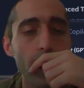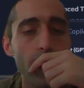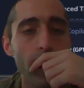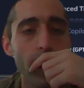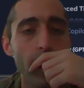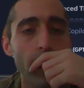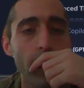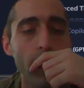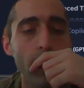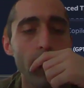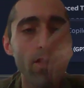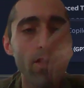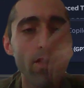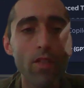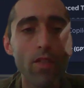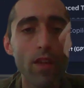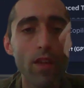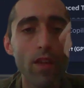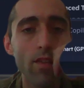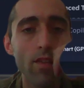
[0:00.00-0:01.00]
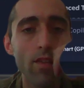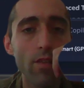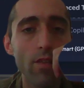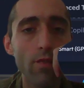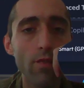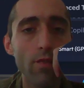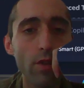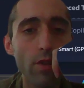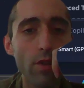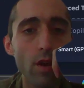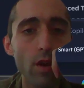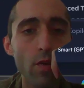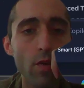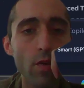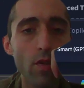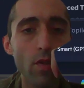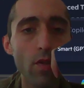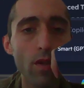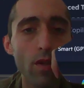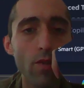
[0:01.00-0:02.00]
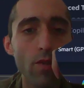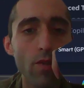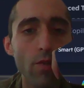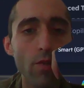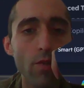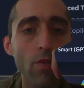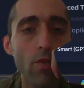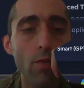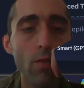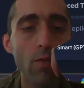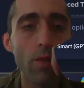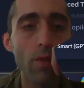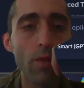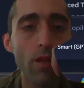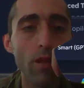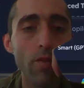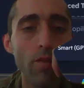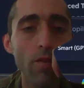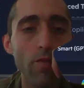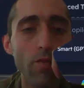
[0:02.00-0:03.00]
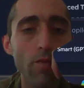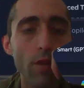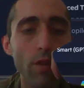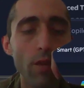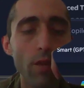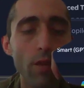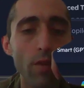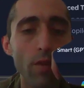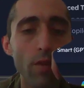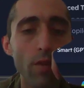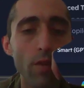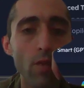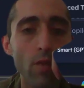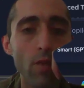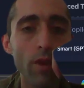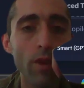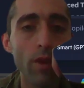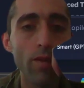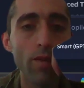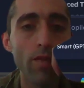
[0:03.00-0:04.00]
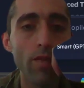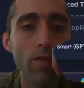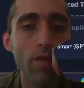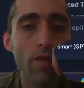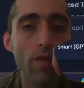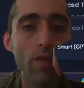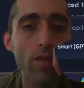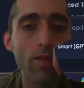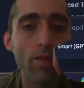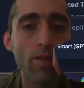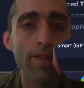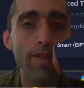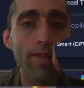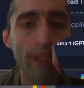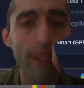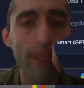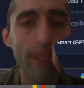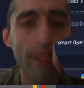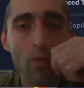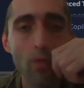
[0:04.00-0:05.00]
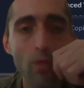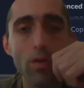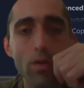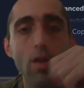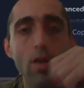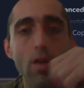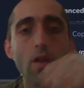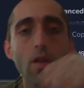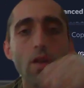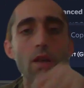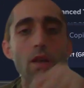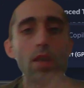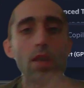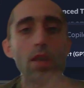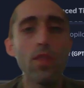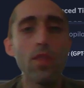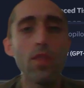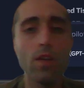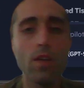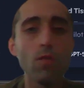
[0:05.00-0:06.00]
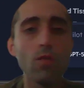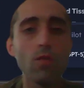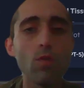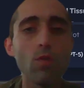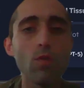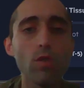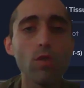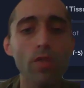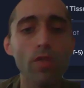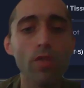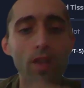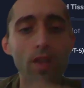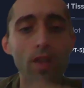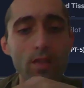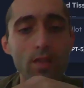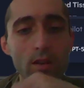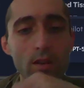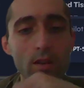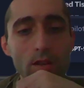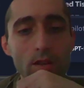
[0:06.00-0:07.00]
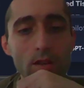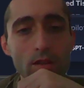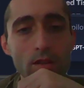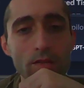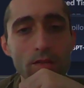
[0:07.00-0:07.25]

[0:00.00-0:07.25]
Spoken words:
And that's it for now. Thanks for Copilot for helping me writing things down. And thank you all, and that's it.